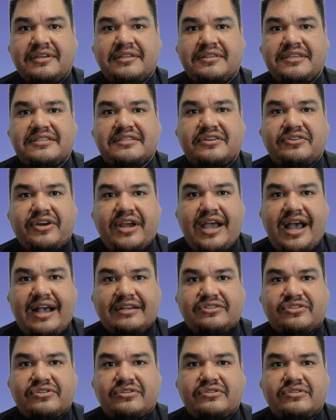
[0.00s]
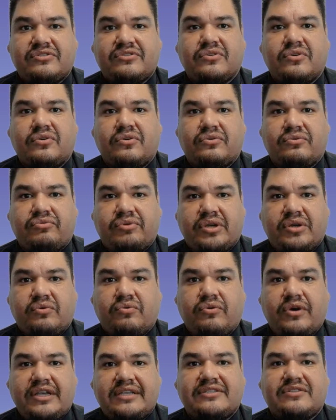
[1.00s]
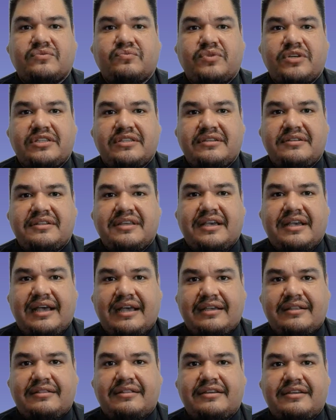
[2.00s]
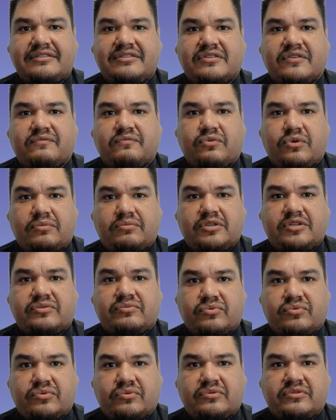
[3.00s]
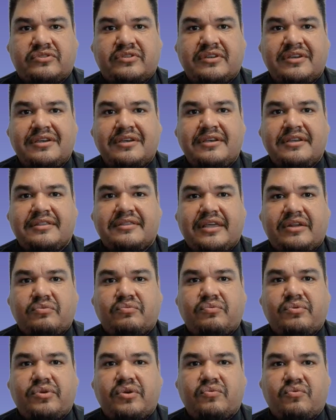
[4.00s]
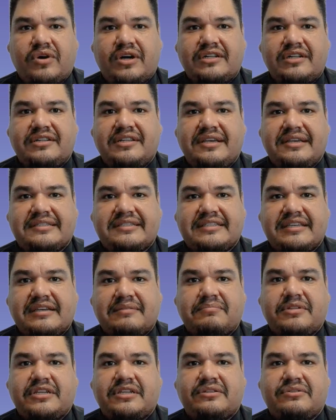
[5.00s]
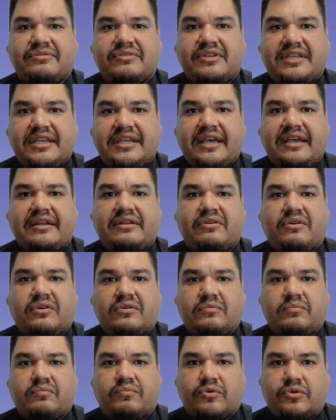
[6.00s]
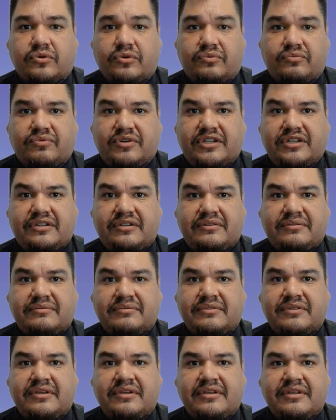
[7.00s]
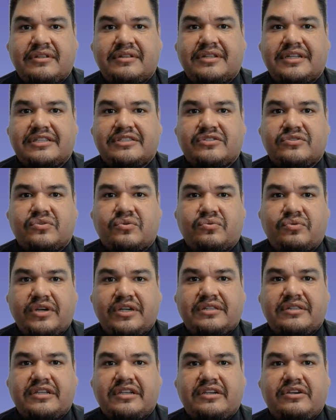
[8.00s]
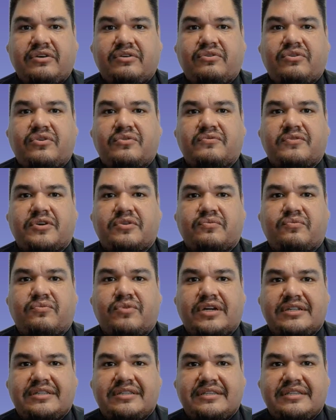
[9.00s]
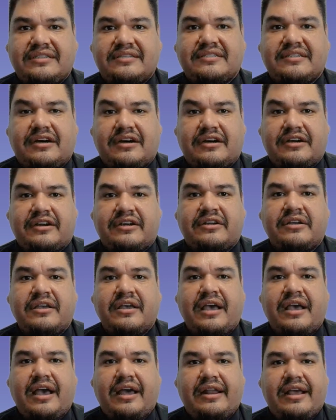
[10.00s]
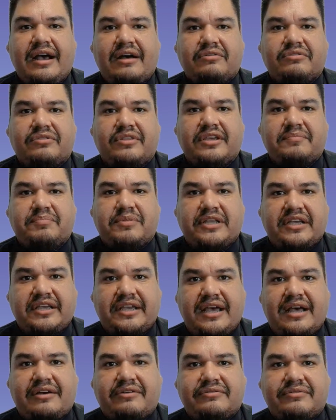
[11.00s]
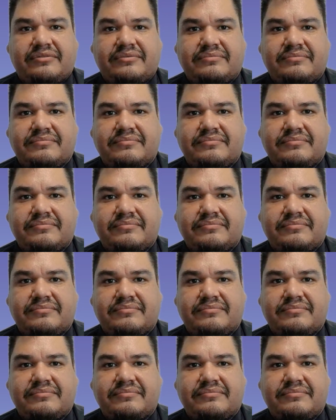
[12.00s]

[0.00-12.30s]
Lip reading: These are actions or requests within the guidelines of Robert's rules that we want the assembly to get on board with. Let's quickly go over what these are and how they play out.